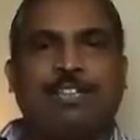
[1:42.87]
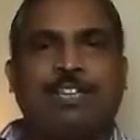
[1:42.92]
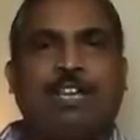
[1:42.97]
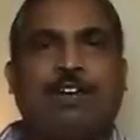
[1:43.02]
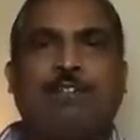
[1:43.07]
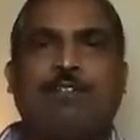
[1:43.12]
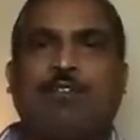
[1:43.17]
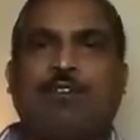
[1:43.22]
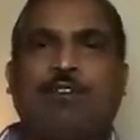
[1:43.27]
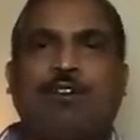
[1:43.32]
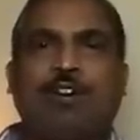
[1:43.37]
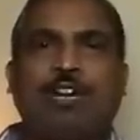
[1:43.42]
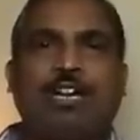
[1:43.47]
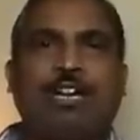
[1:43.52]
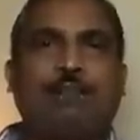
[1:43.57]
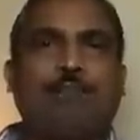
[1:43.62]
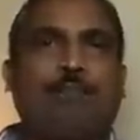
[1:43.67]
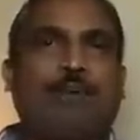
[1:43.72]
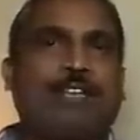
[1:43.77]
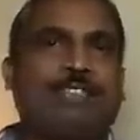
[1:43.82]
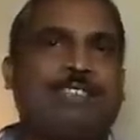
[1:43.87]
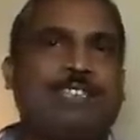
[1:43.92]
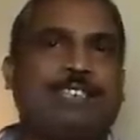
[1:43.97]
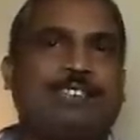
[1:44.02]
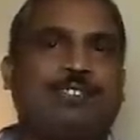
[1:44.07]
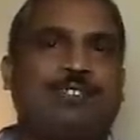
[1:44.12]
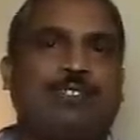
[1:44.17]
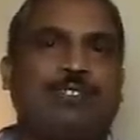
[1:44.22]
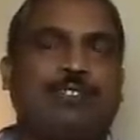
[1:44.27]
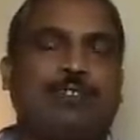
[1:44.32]
they have all
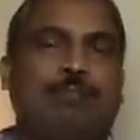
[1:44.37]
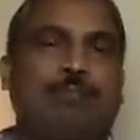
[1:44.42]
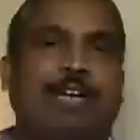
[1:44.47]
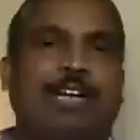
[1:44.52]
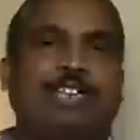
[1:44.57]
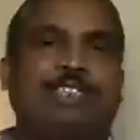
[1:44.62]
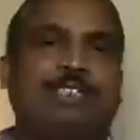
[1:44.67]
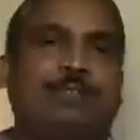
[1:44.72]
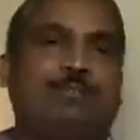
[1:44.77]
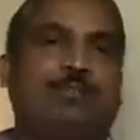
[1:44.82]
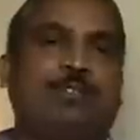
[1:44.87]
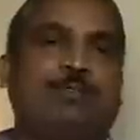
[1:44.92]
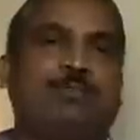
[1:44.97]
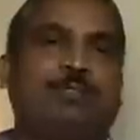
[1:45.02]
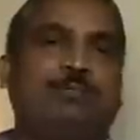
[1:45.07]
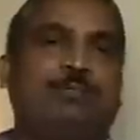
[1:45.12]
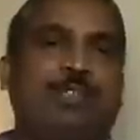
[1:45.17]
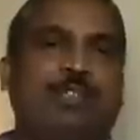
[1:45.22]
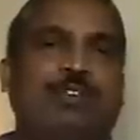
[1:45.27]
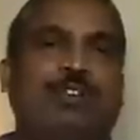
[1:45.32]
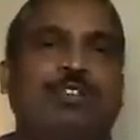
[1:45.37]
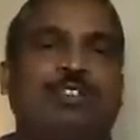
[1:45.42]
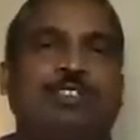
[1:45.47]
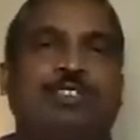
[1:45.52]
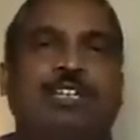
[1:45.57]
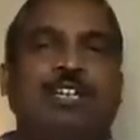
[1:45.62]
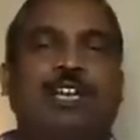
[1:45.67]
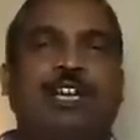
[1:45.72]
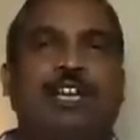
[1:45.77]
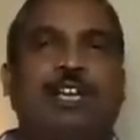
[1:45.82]
emphasized on the mind symptoms, because